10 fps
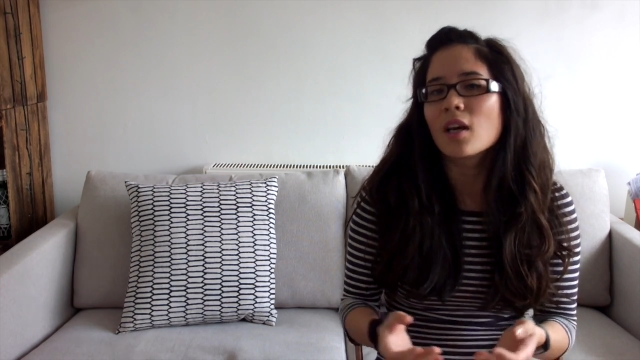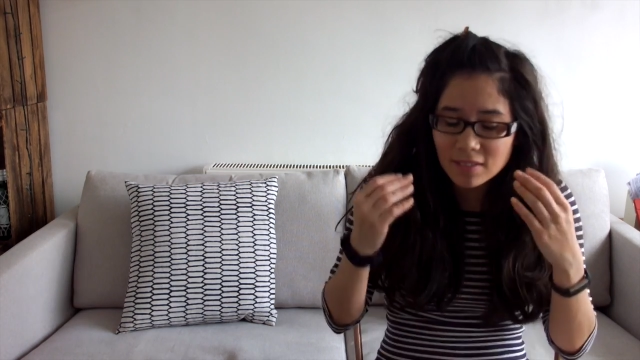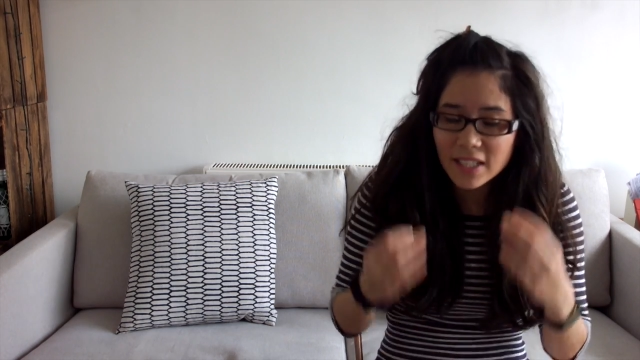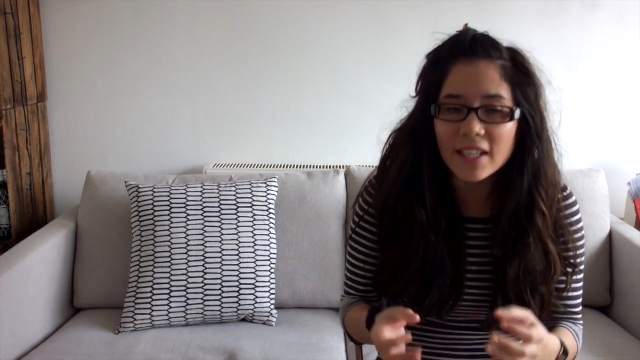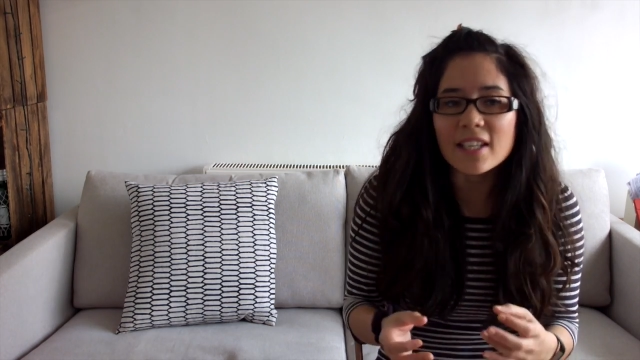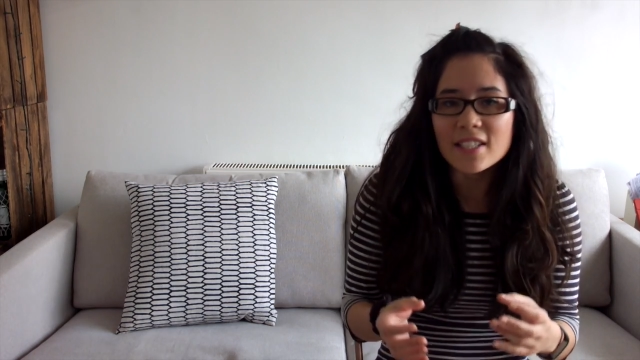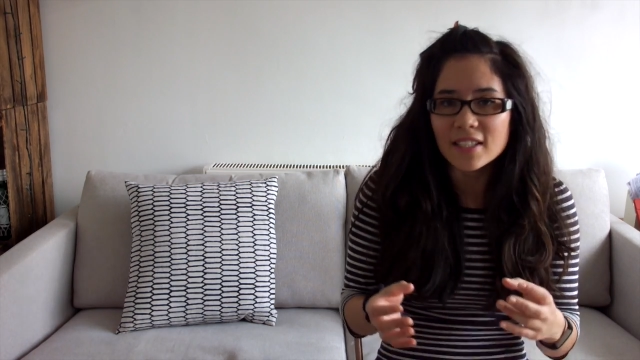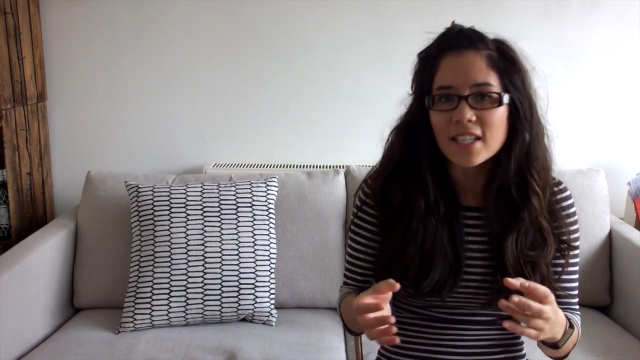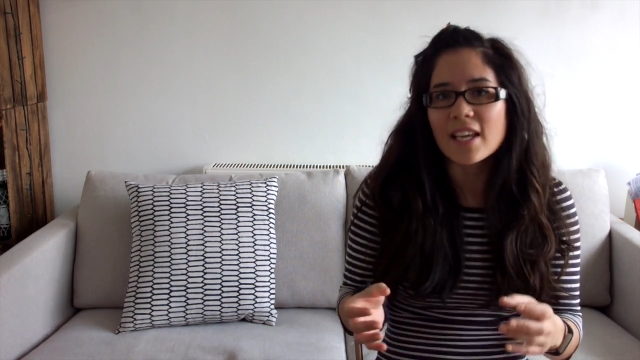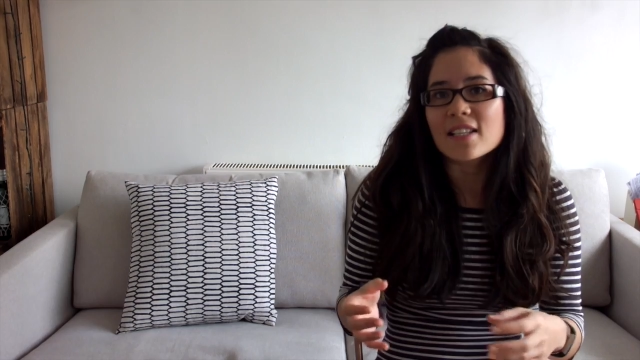D N A
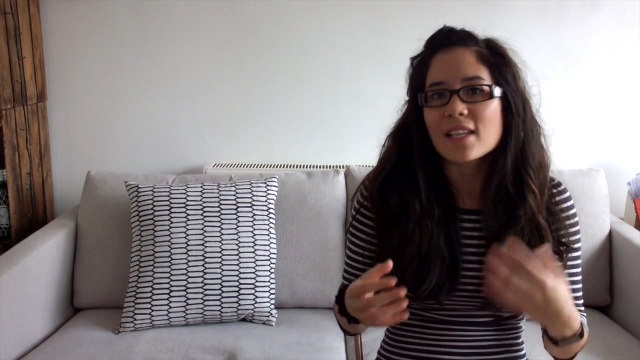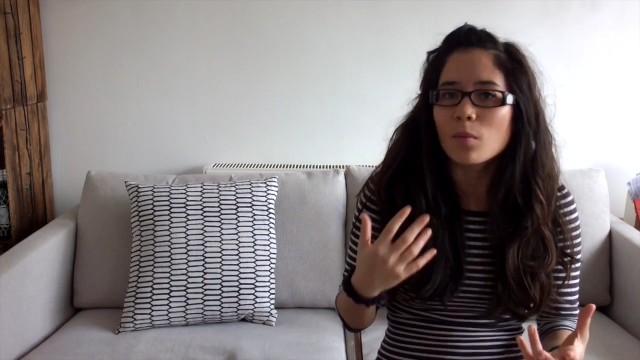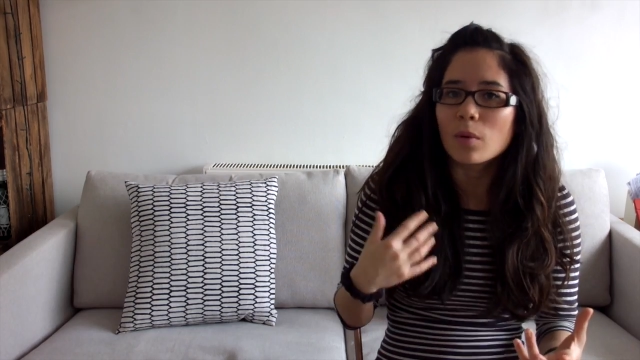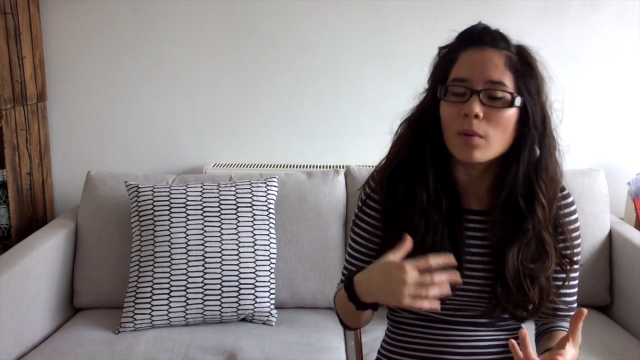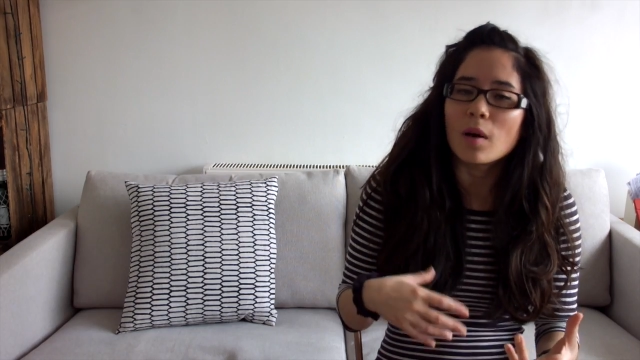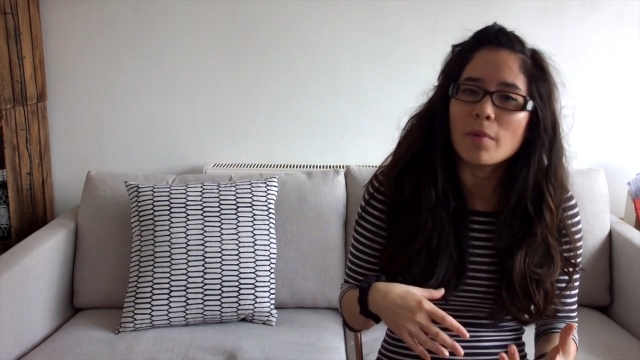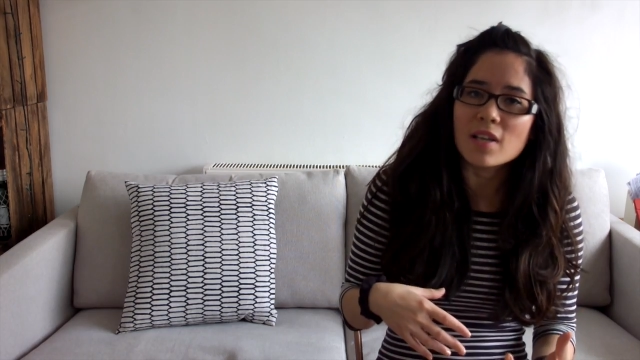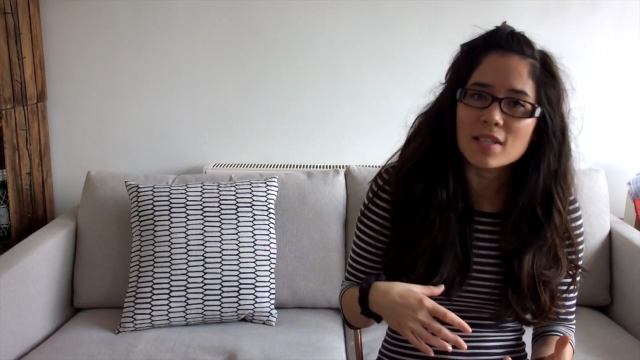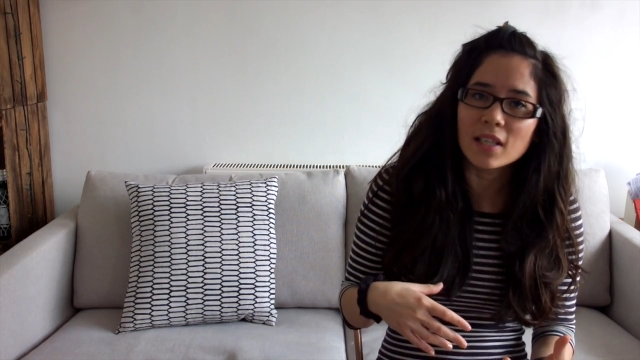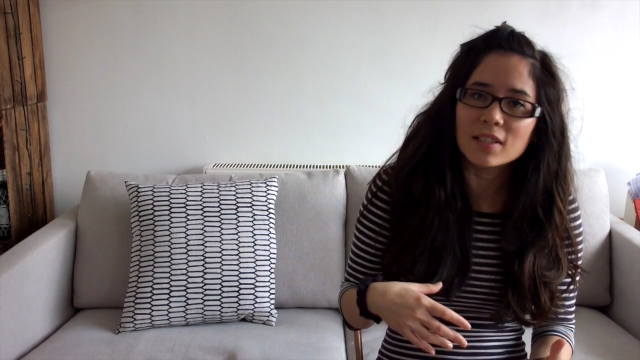dictates what our
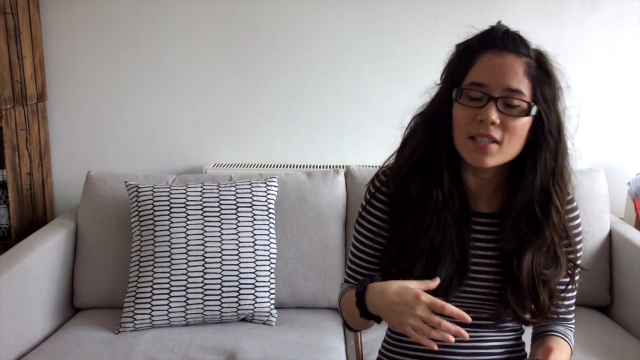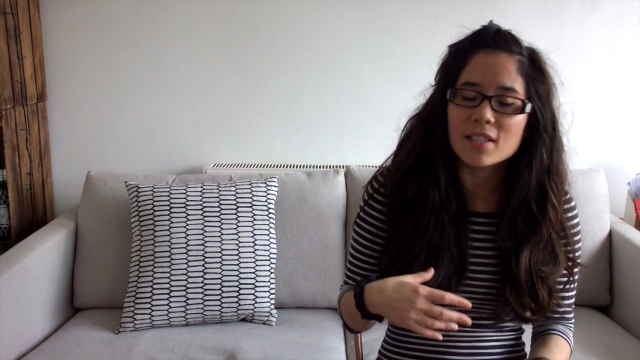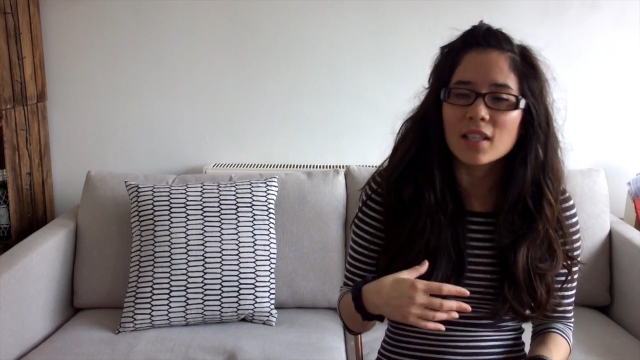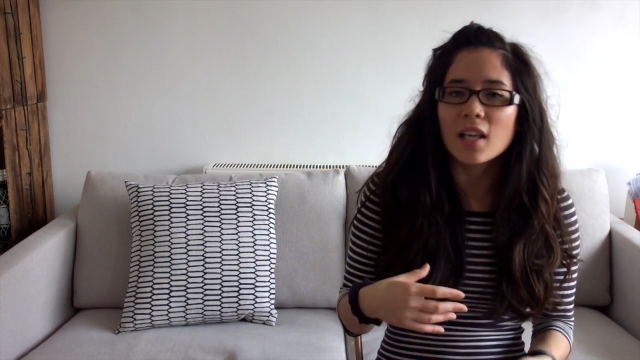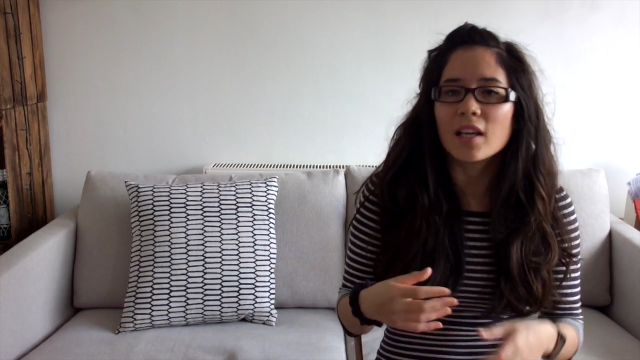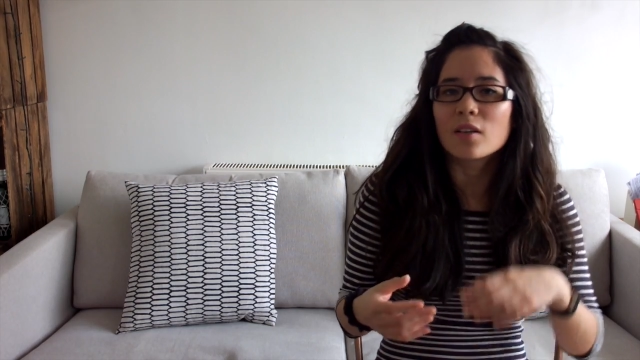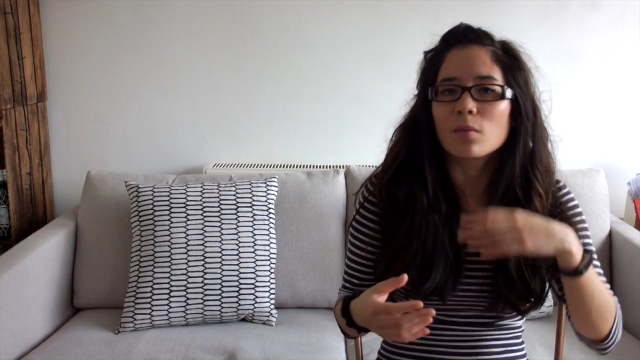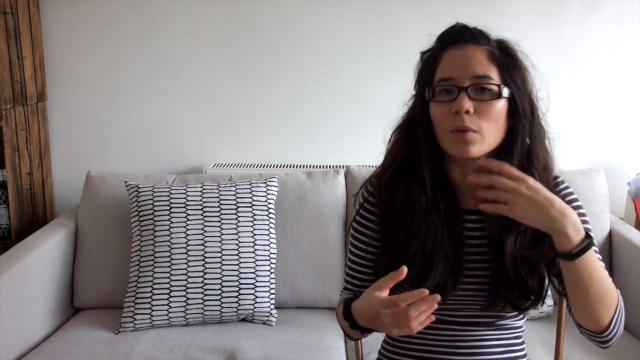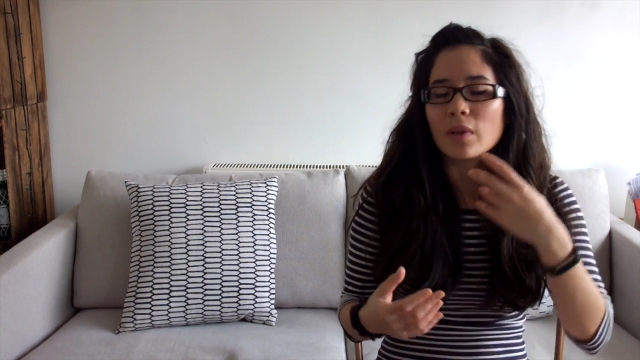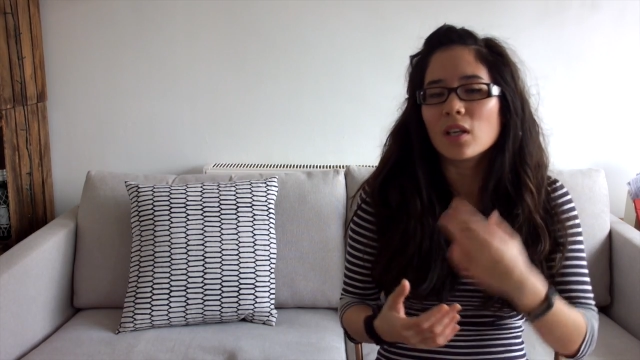personalities are
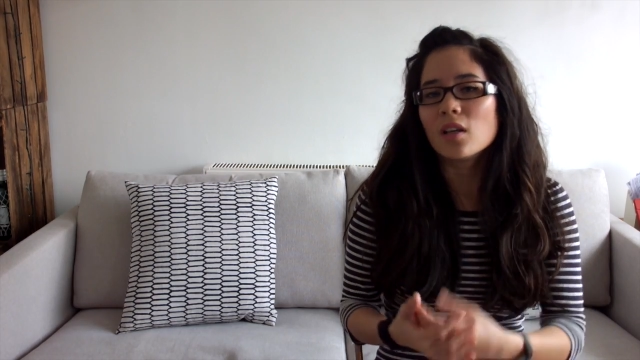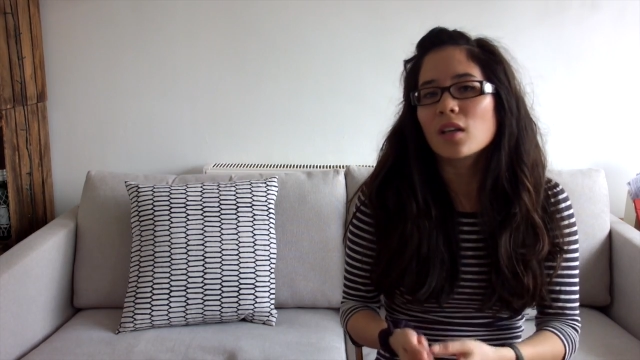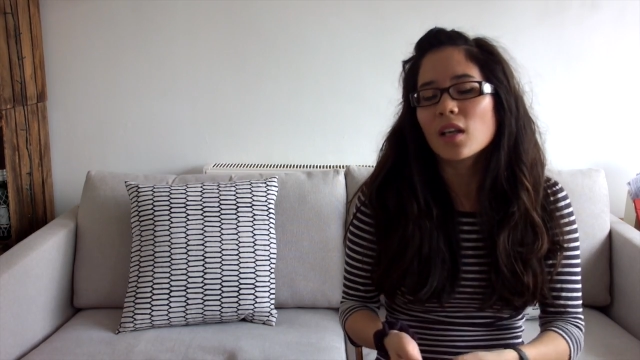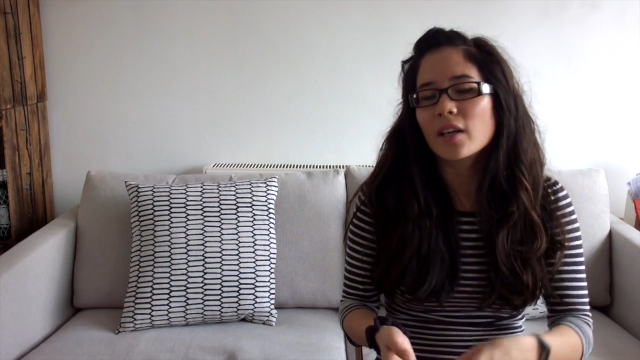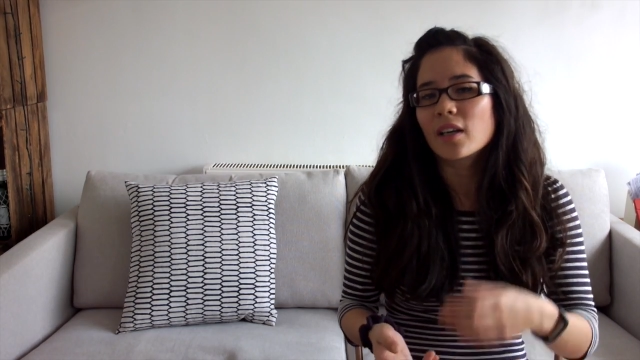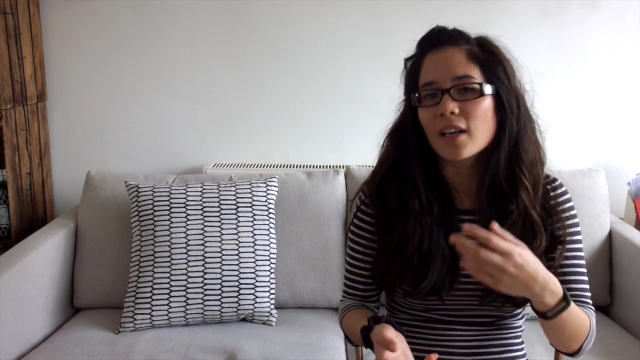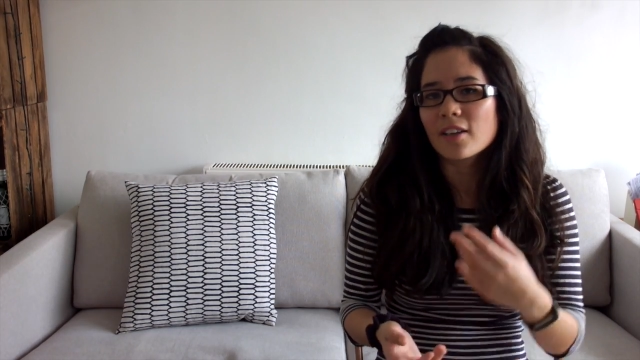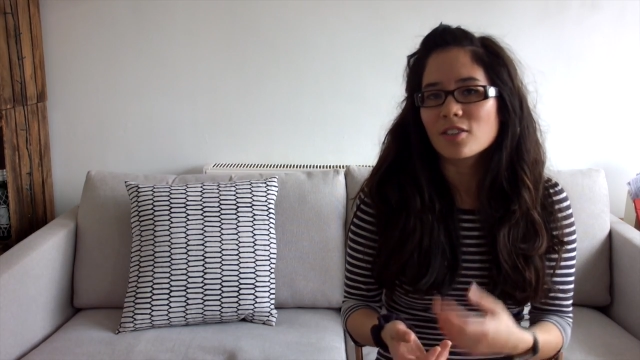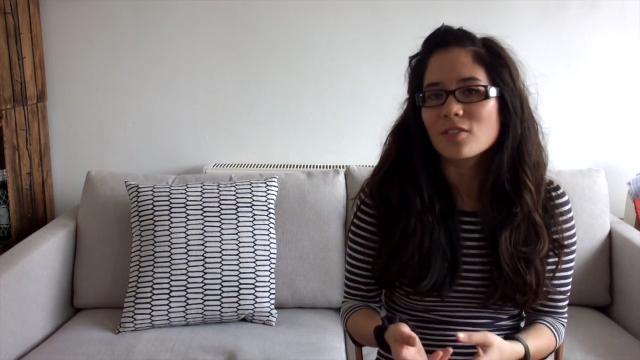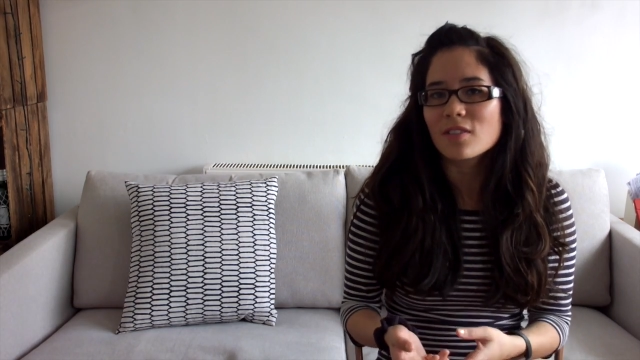like, what we look like, our
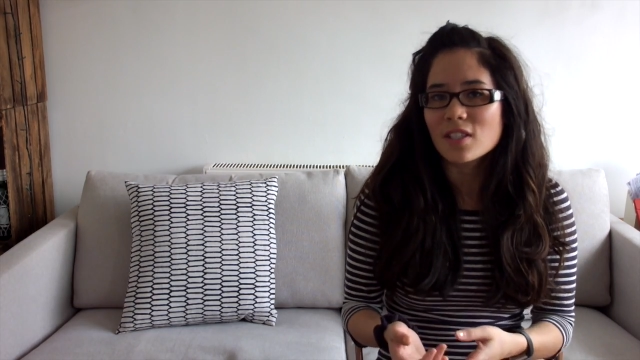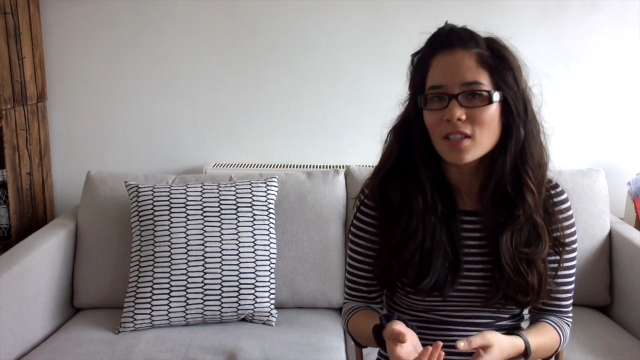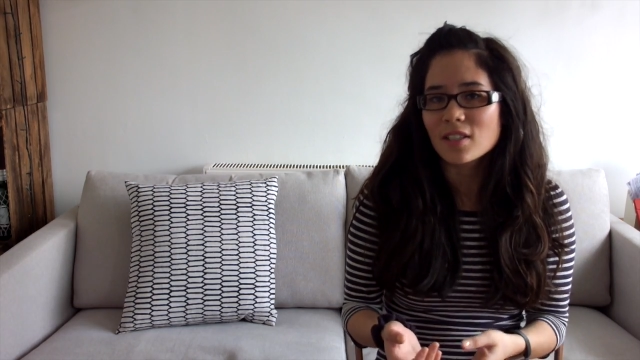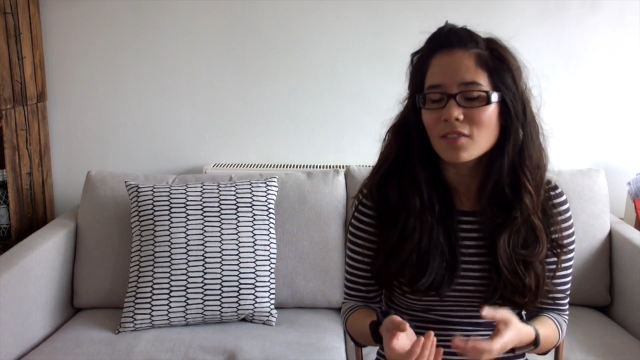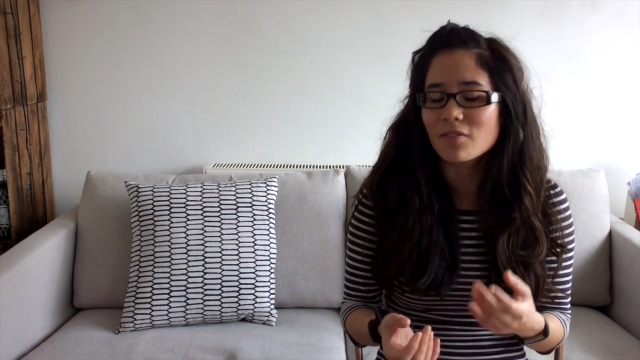characteristics.